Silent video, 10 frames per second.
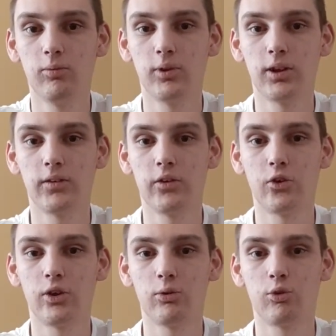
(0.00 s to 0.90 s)
one at the
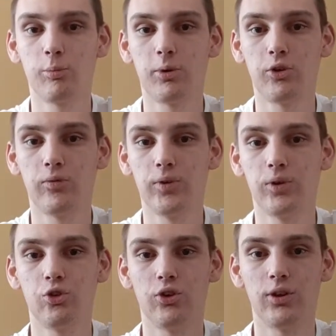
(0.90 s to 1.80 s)
Southwest Plaza
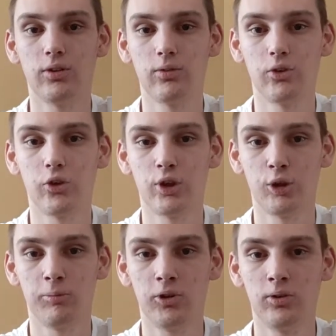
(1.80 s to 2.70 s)
Village and the other inside
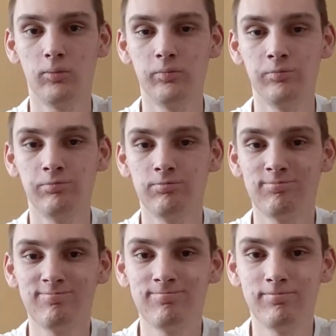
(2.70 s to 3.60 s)
the mall.
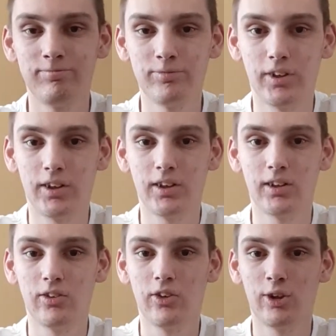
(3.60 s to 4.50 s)
And